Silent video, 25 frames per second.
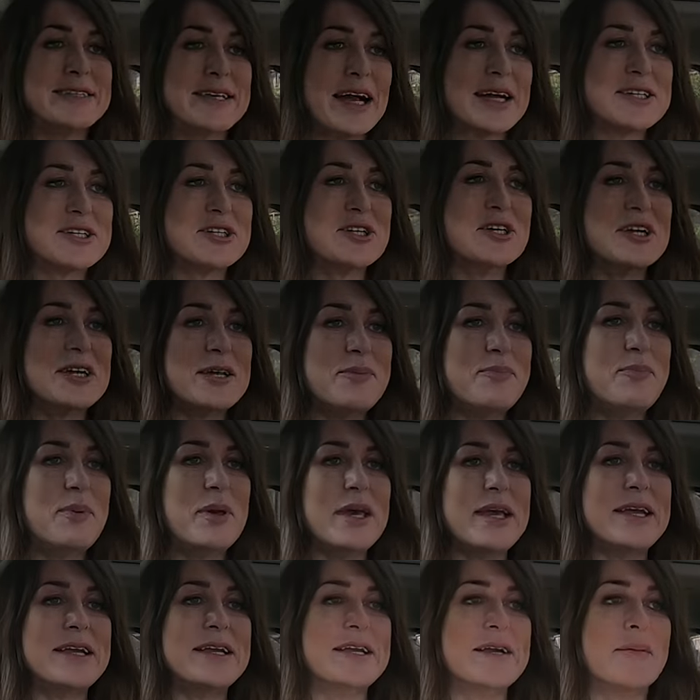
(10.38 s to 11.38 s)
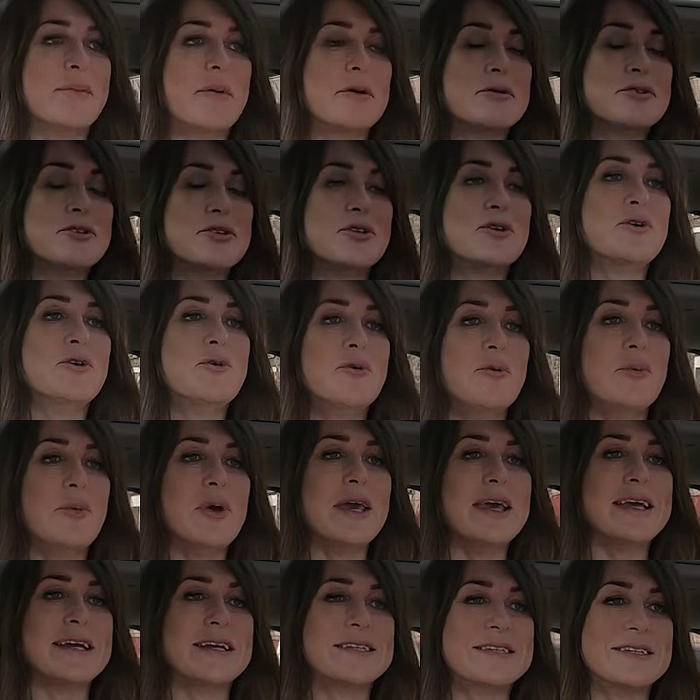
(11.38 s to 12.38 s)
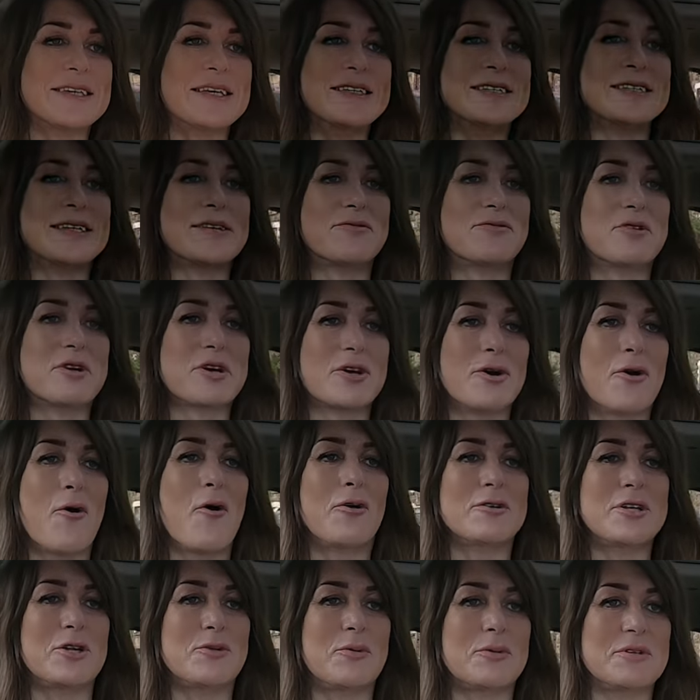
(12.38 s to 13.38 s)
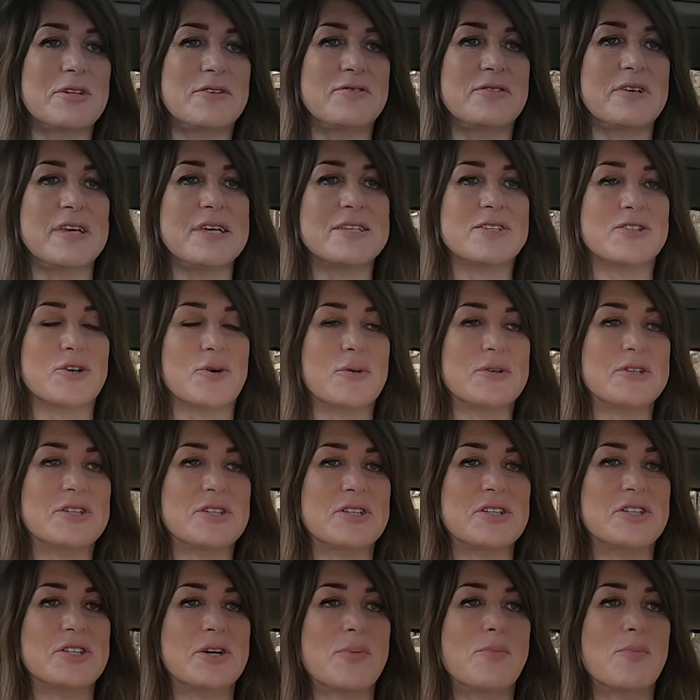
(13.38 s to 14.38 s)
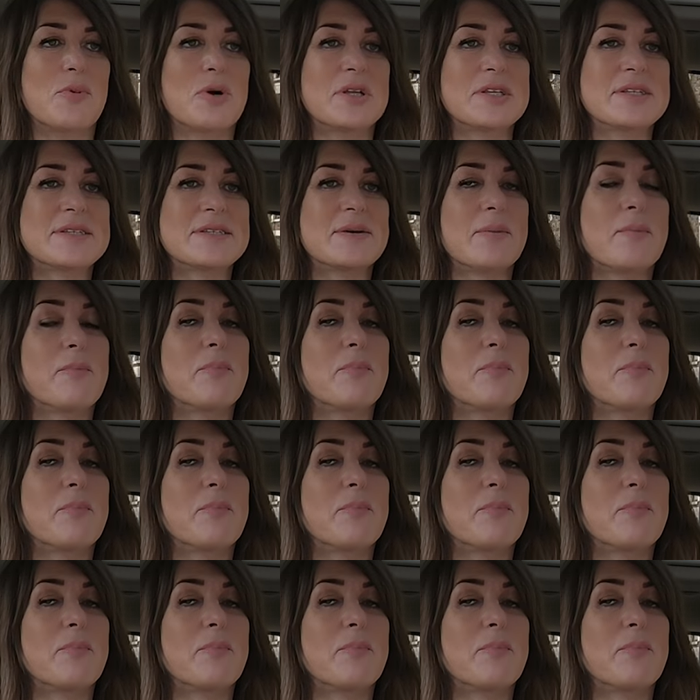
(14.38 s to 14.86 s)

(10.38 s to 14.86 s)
it's actually been about 2 weeks since I've recorded one of these going to the gym ones,